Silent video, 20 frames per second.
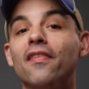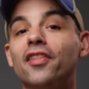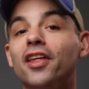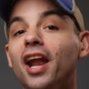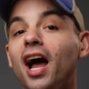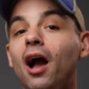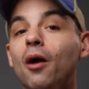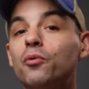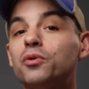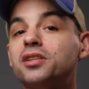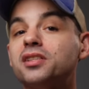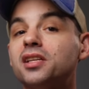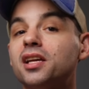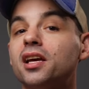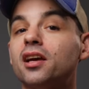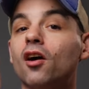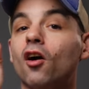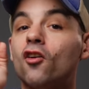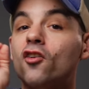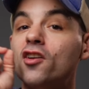that I would
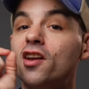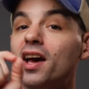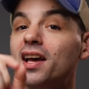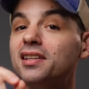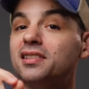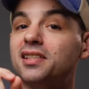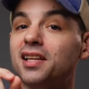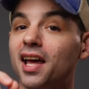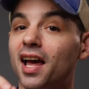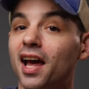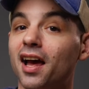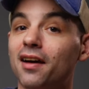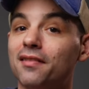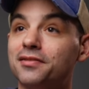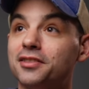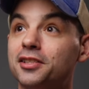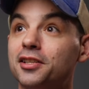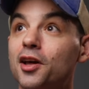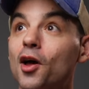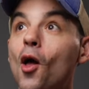say are nice to
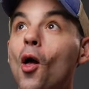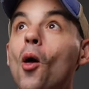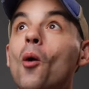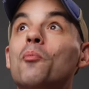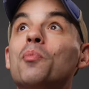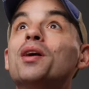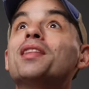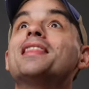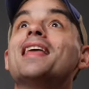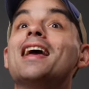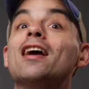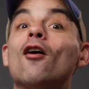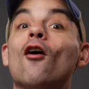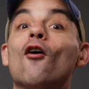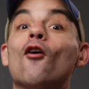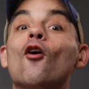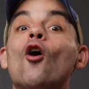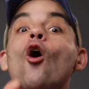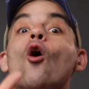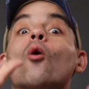haves, but they
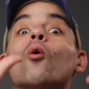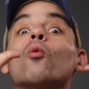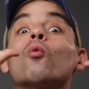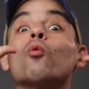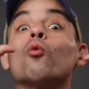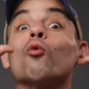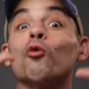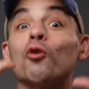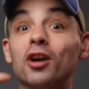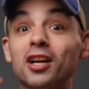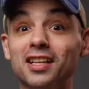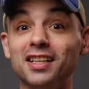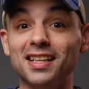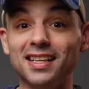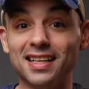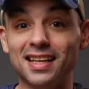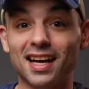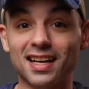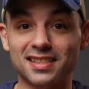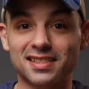are really
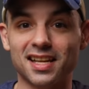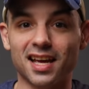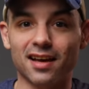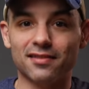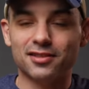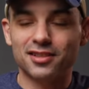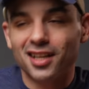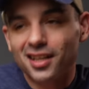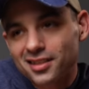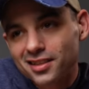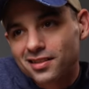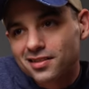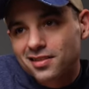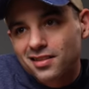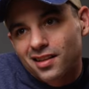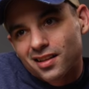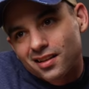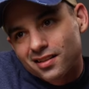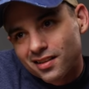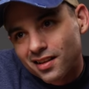nice to haves. They're not just
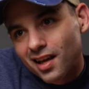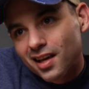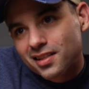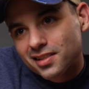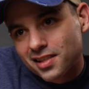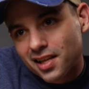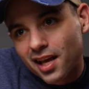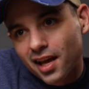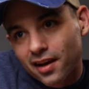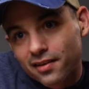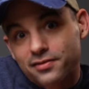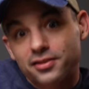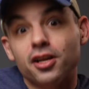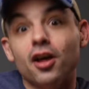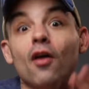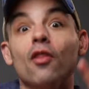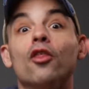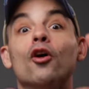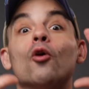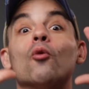nice to haves,
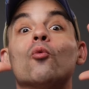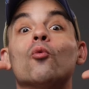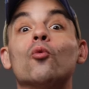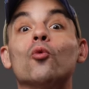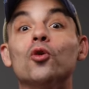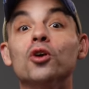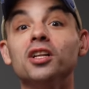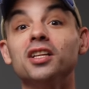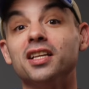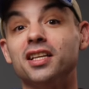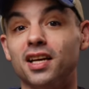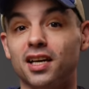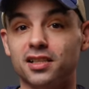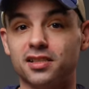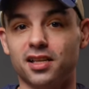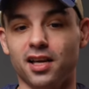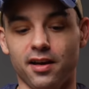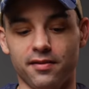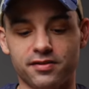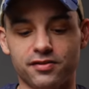they're really nice
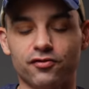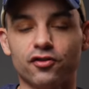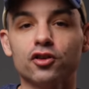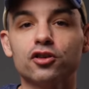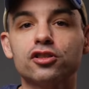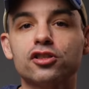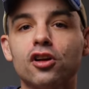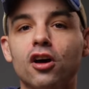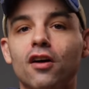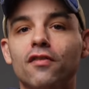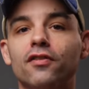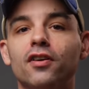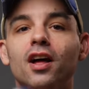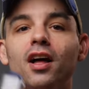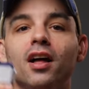to haves. First off,